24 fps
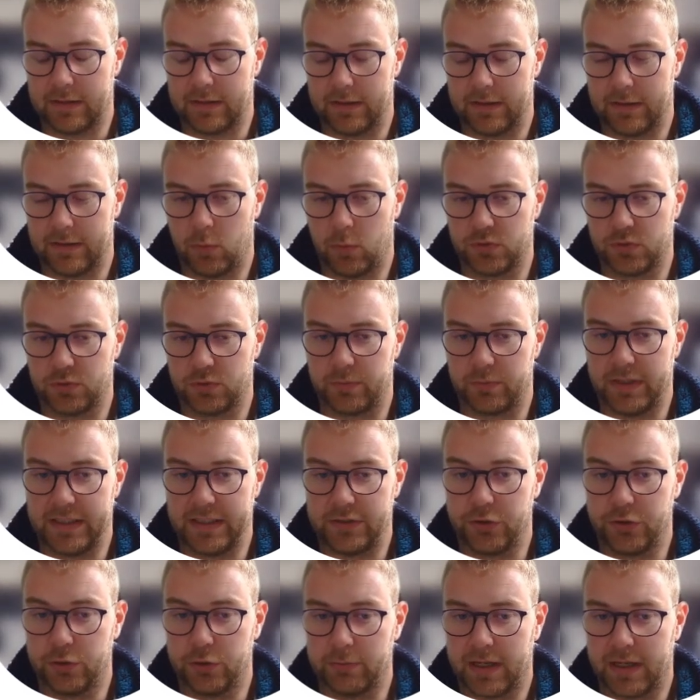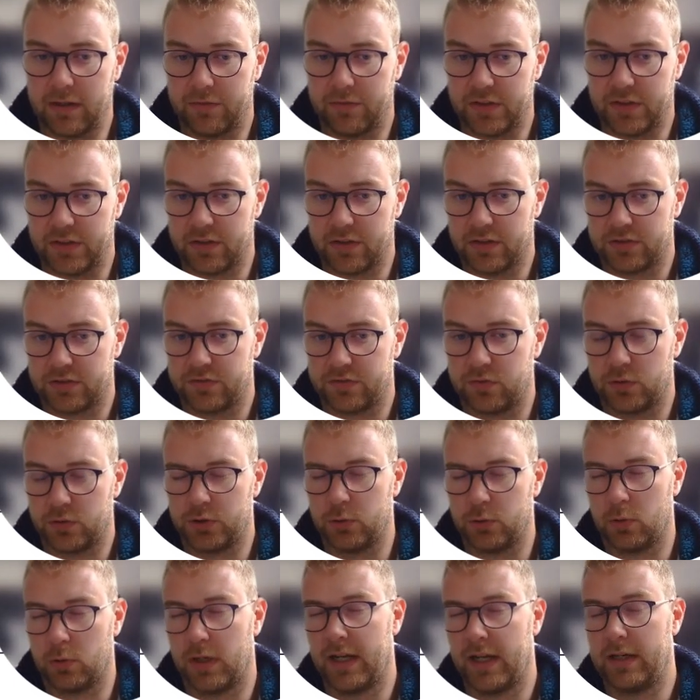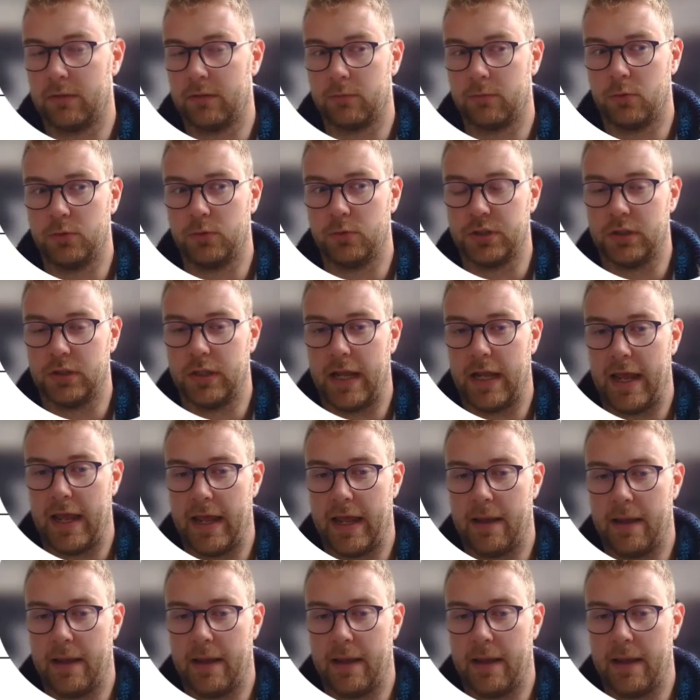wasn't really too relevant to us for shoreline erosion.